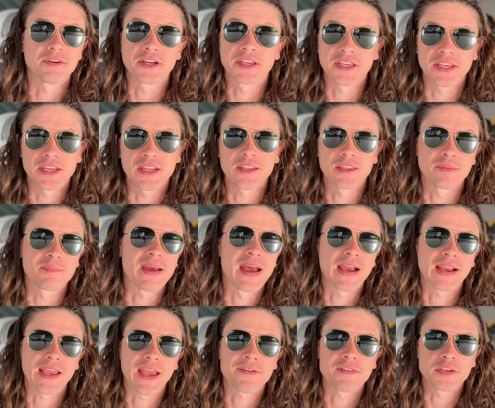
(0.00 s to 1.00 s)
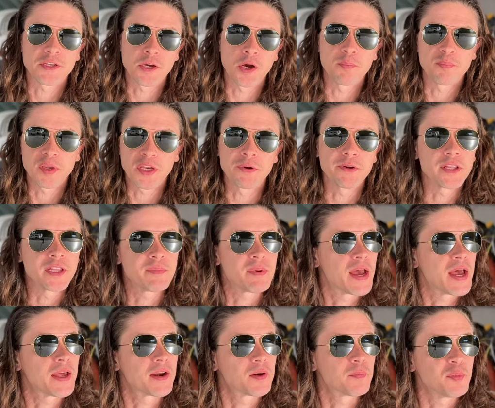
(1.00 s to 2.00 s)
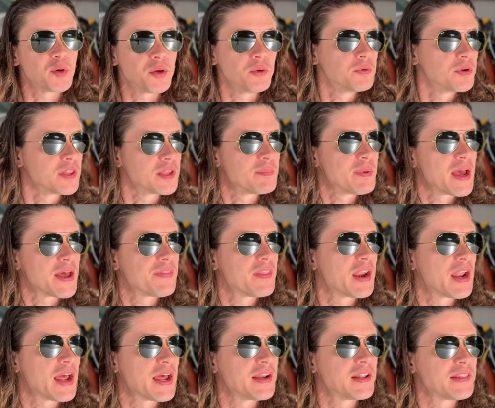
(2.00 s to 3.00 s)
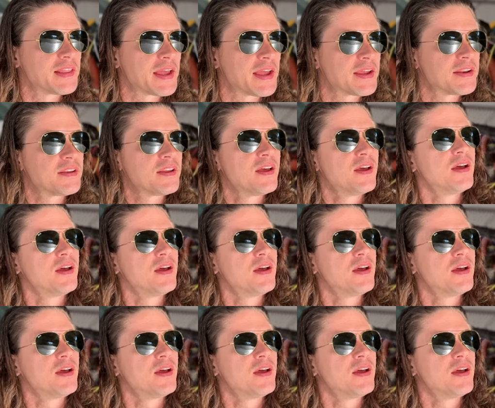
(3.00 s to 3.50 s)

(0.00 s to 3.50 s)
a kid in the back having to go pee really bad or poo really bad that I had to land.